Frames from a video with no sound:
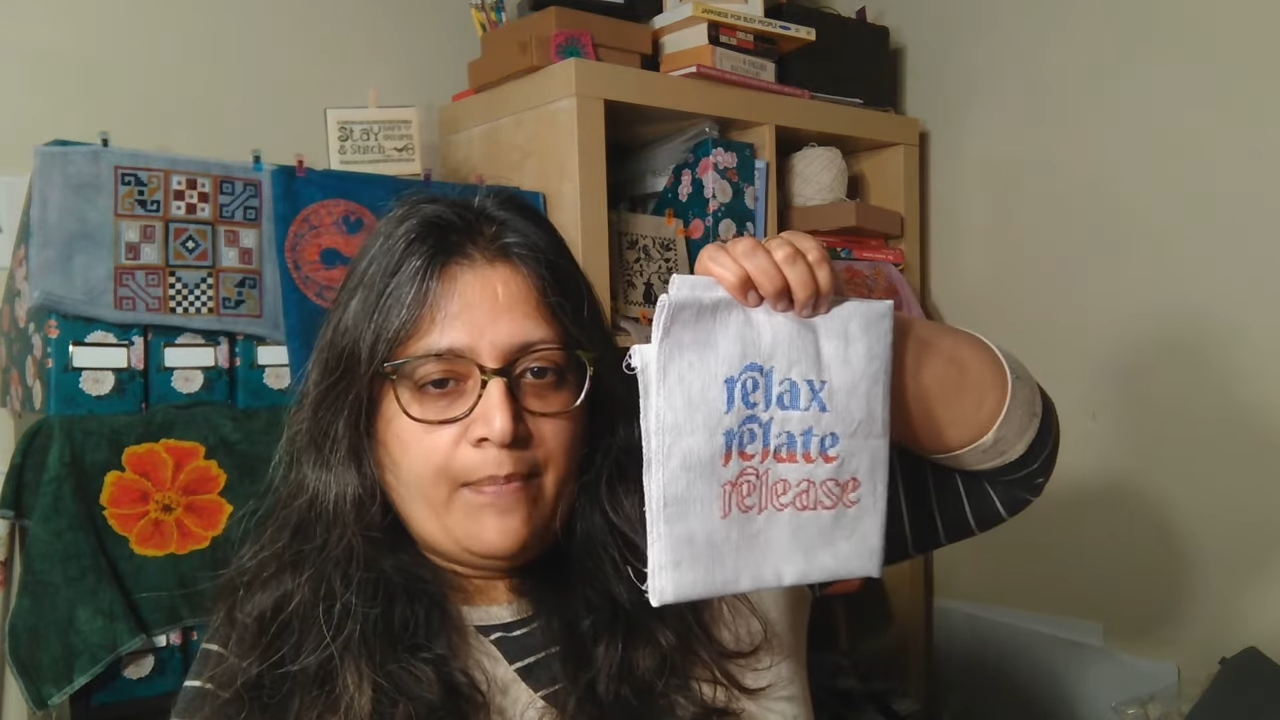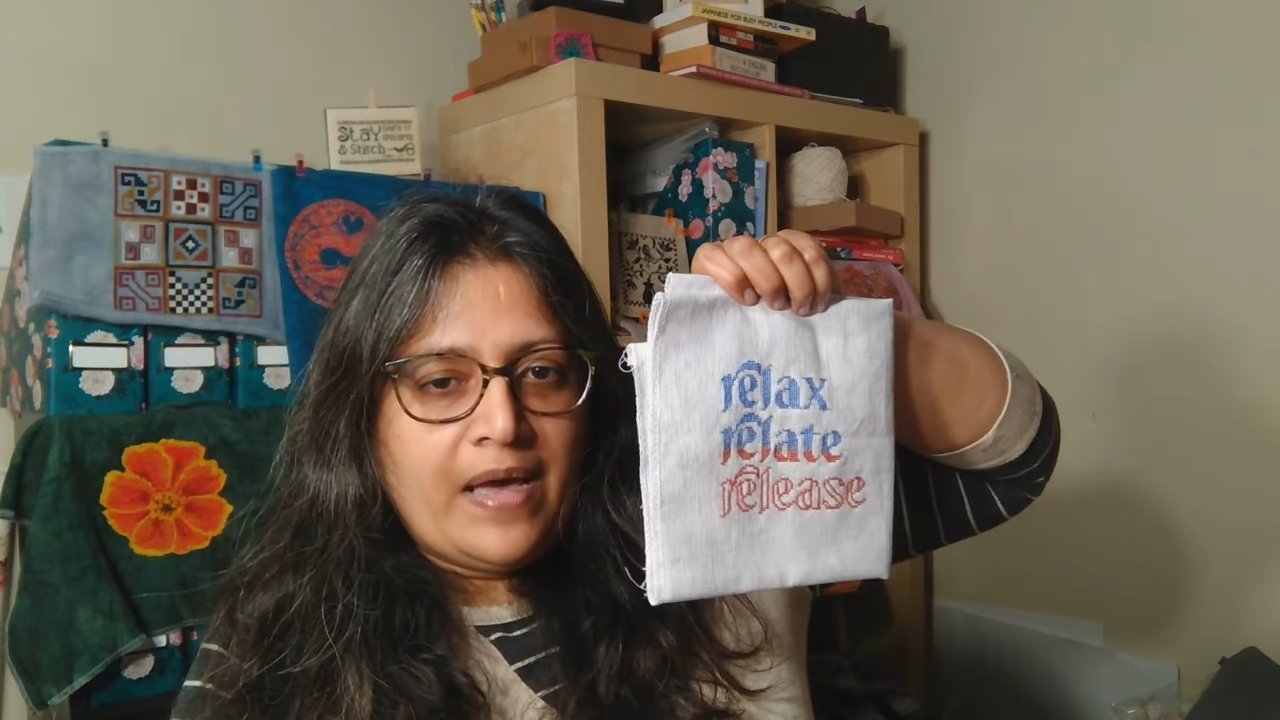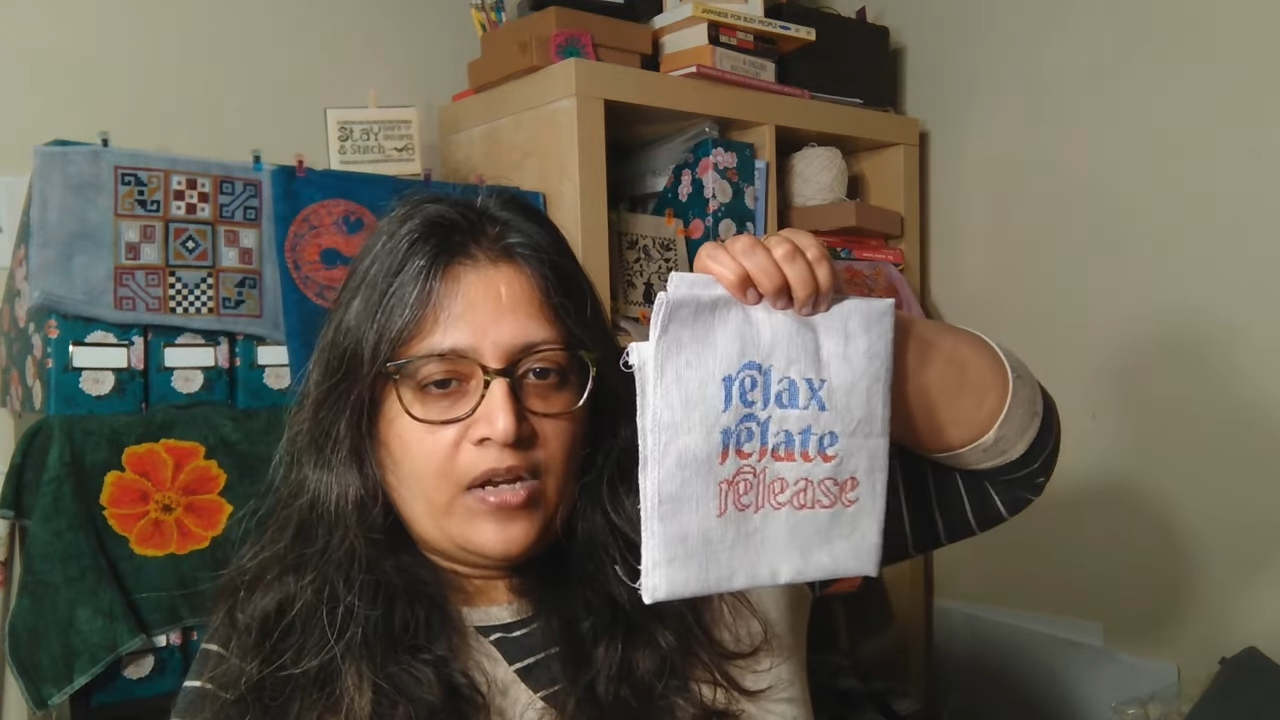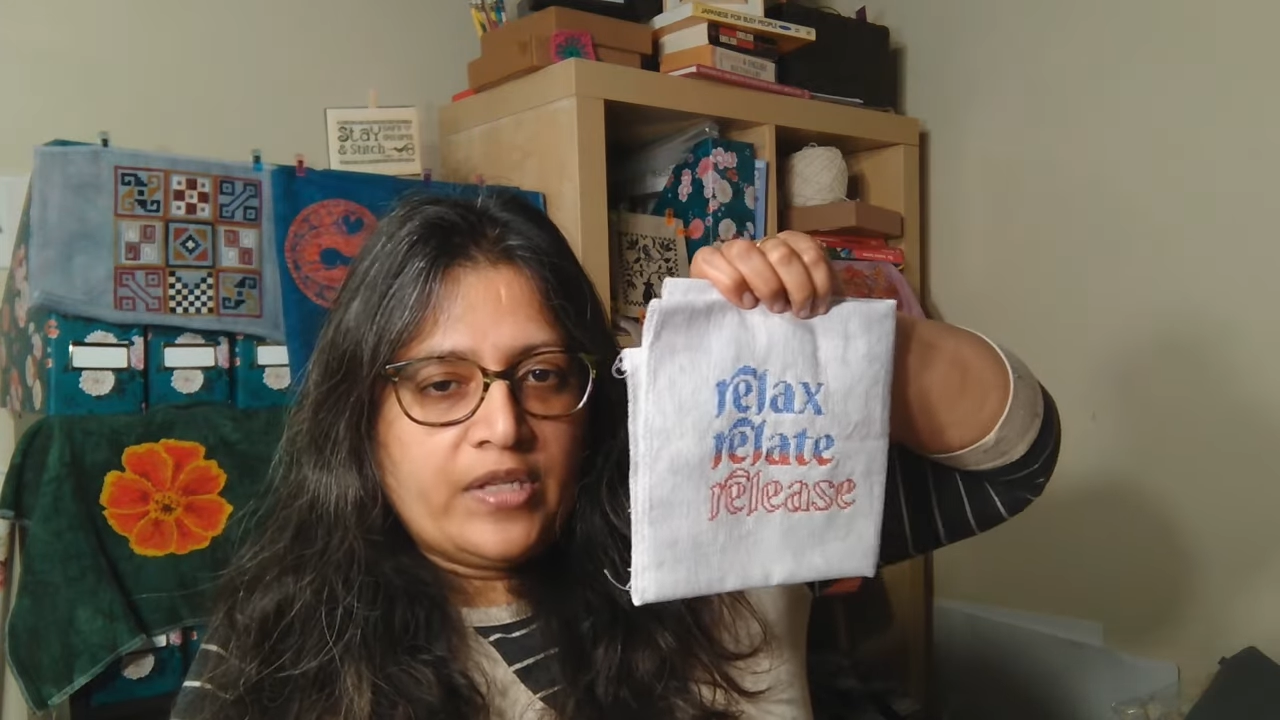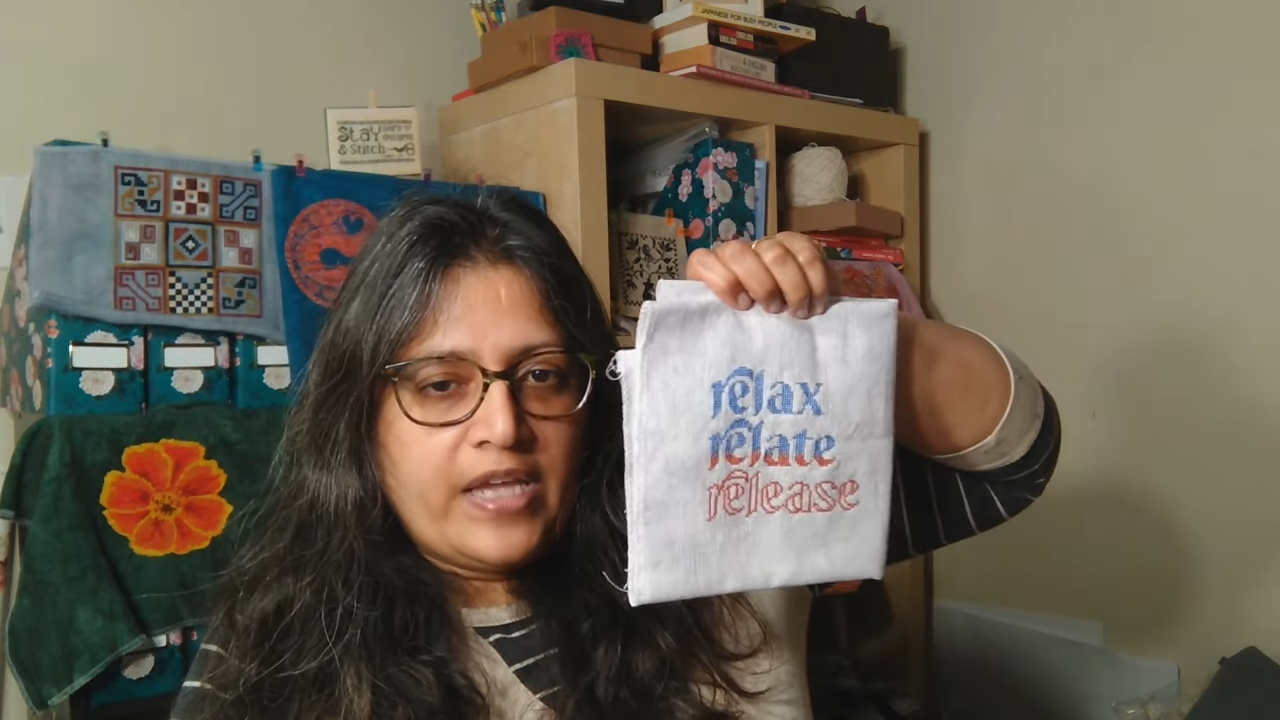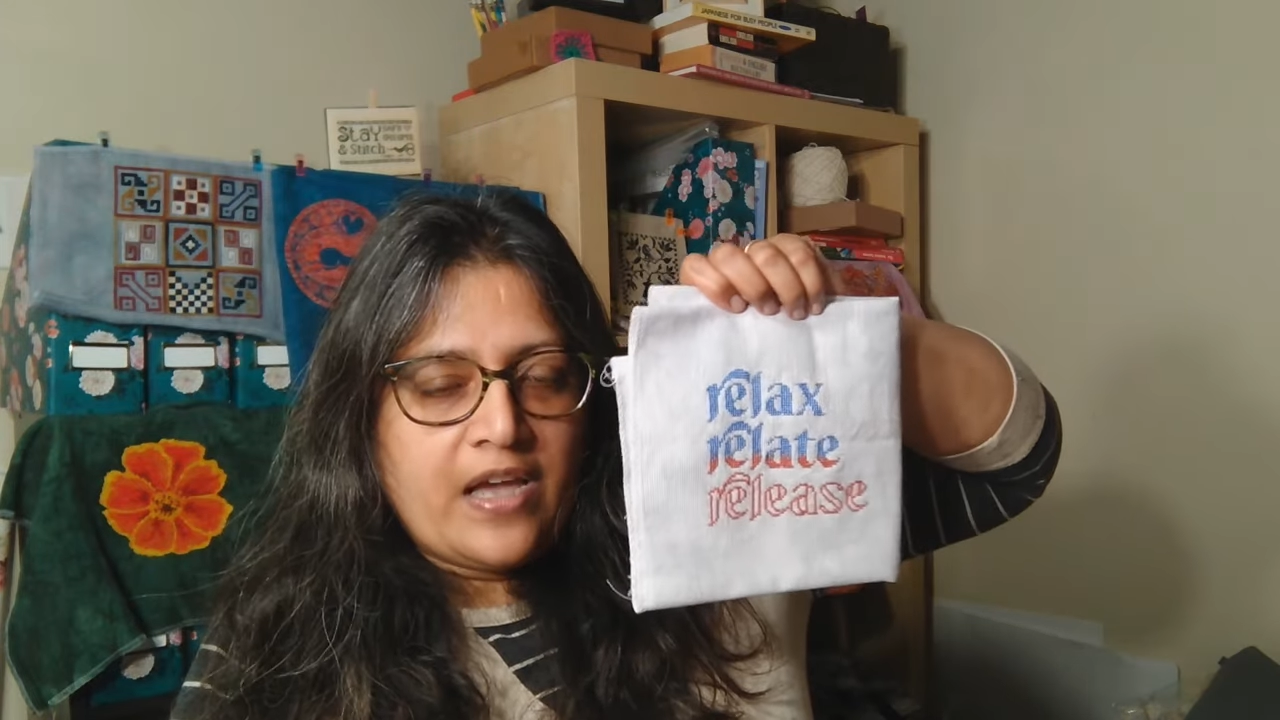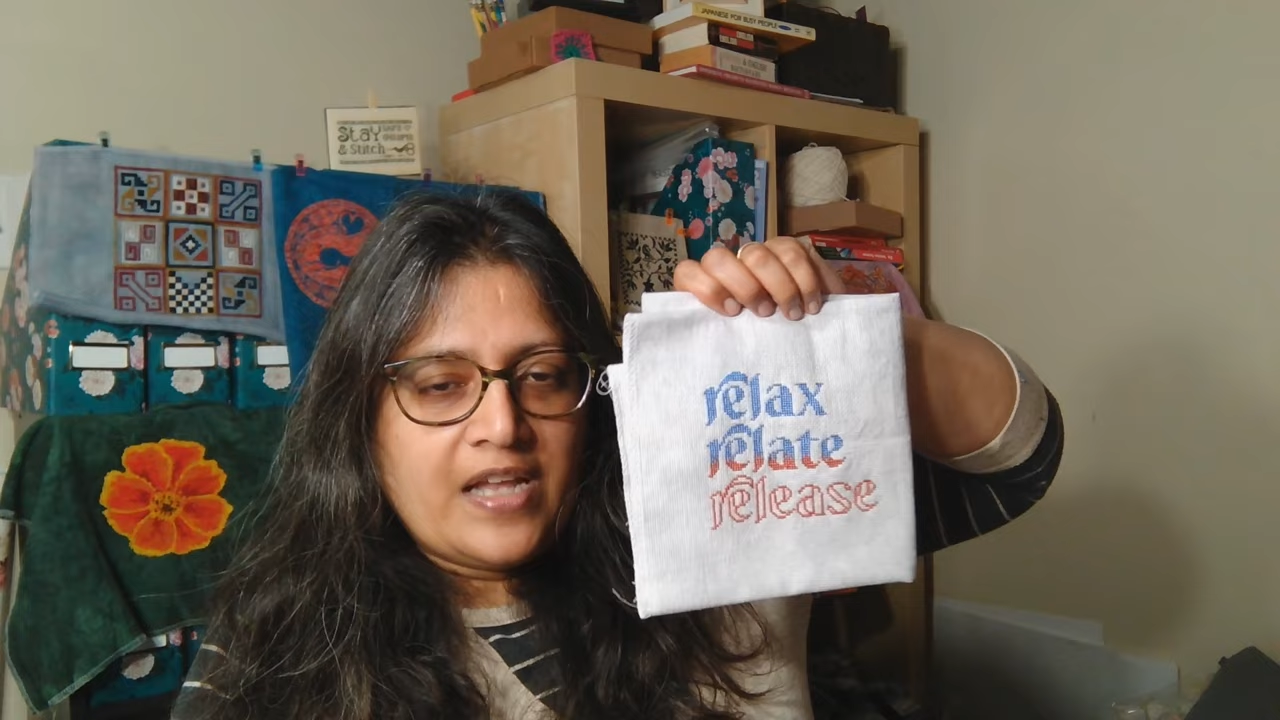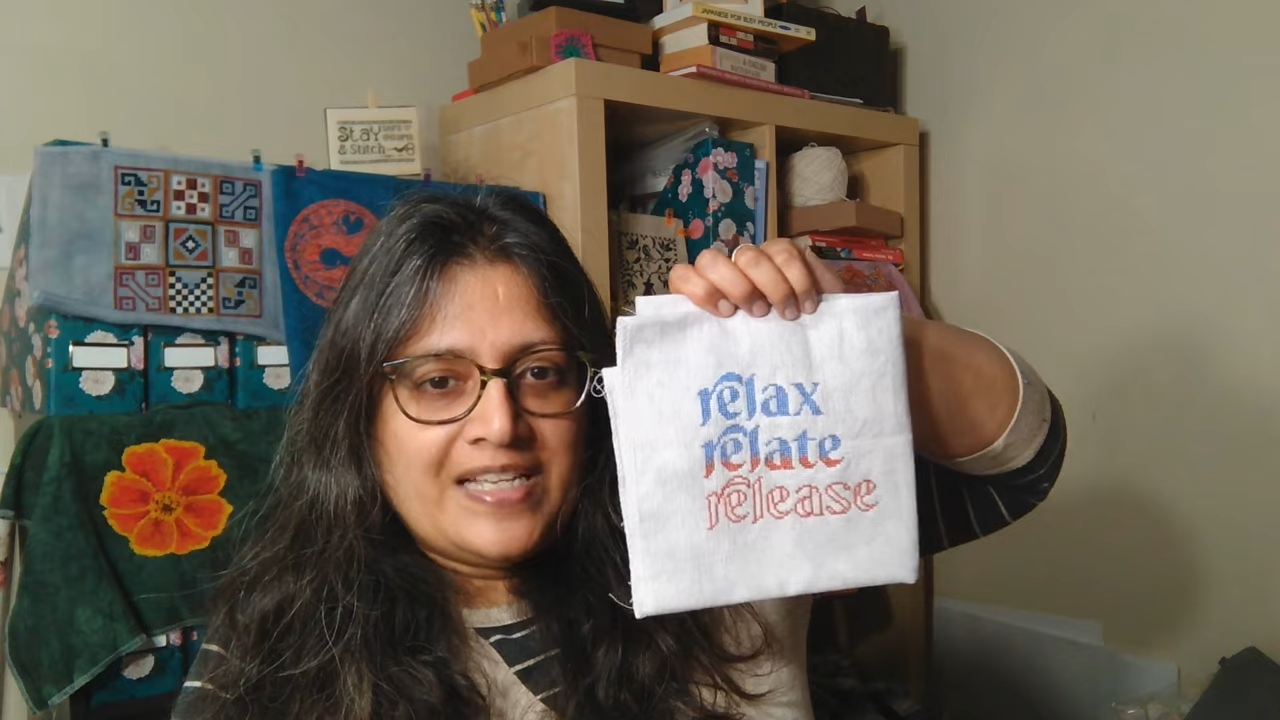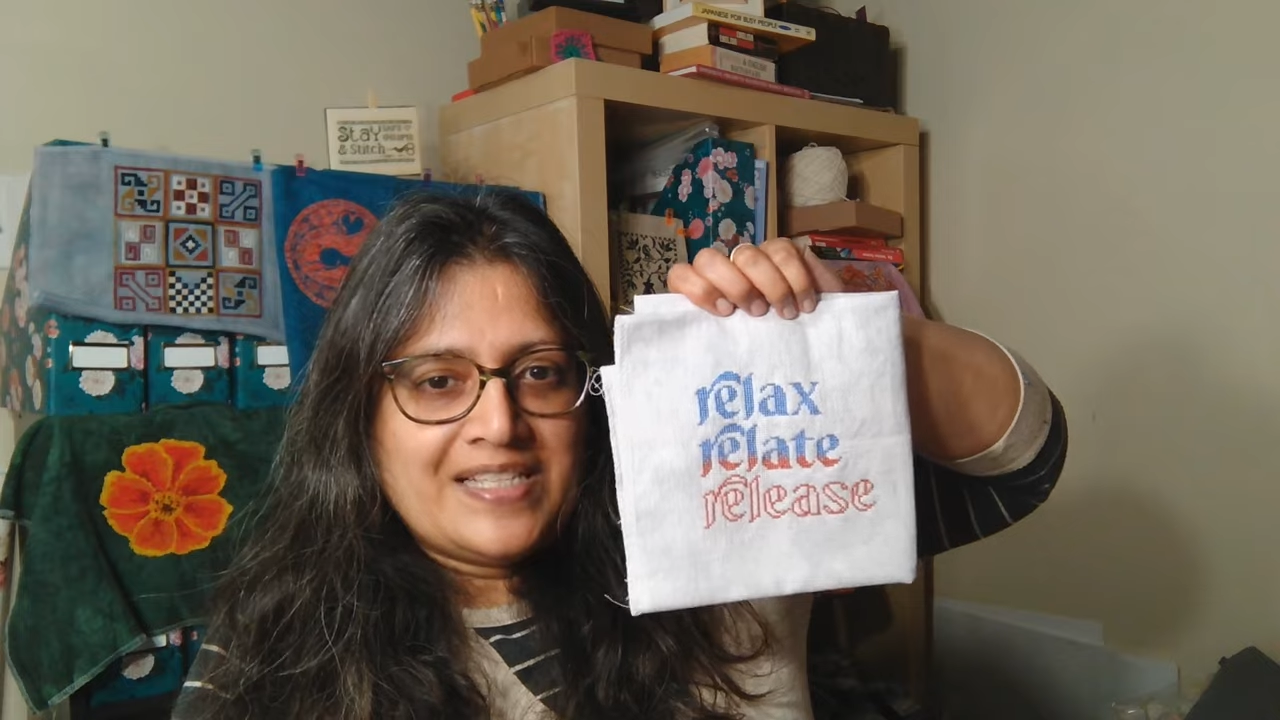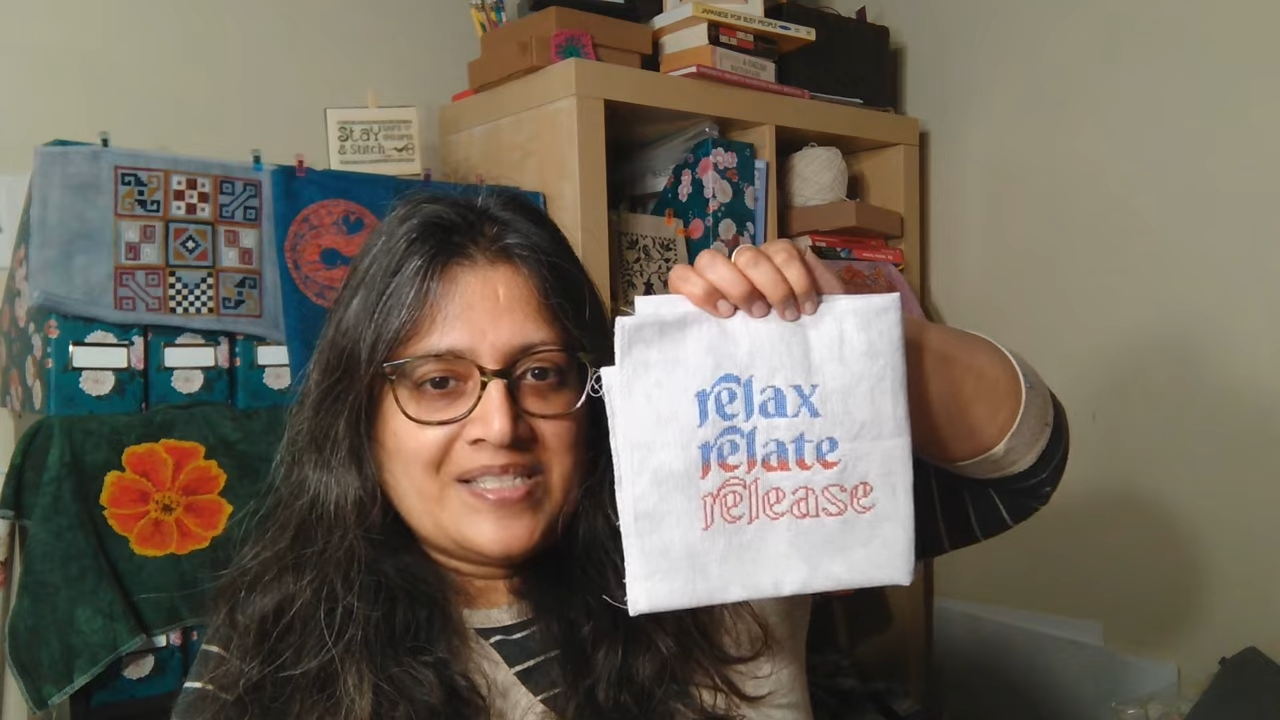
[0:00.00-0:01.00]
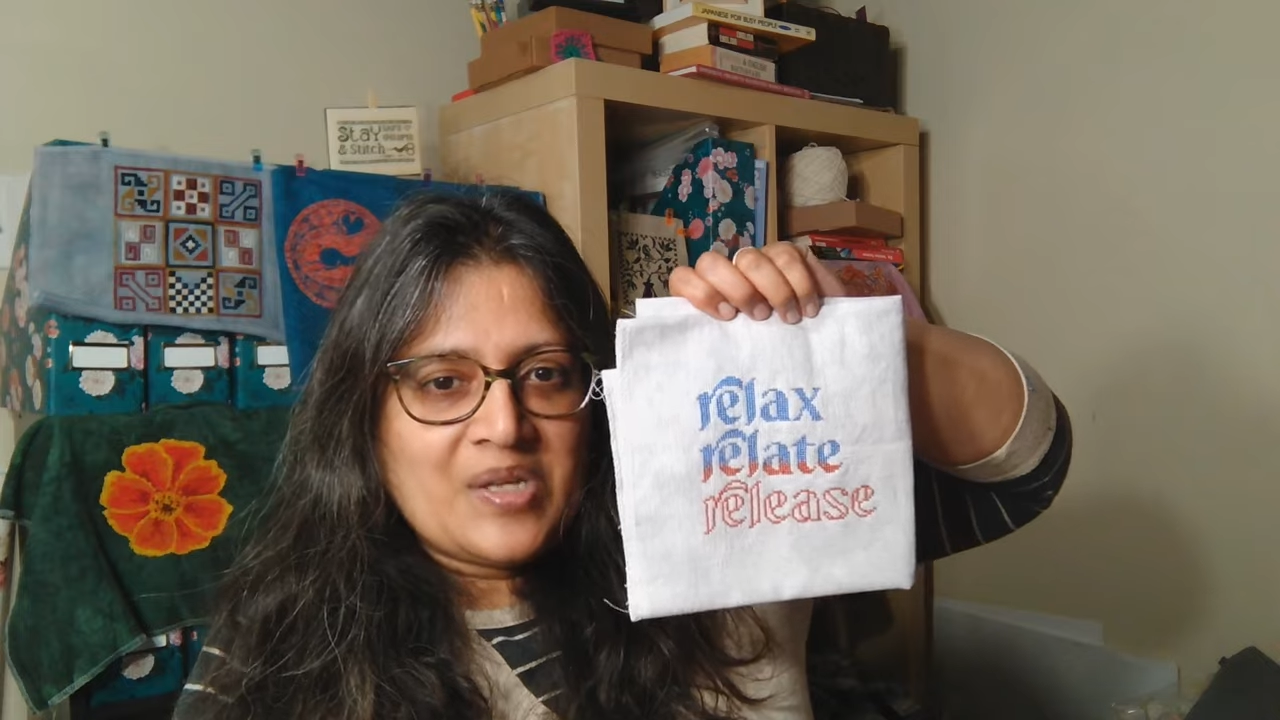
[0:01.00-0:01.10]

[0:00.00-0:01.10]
modeling on it.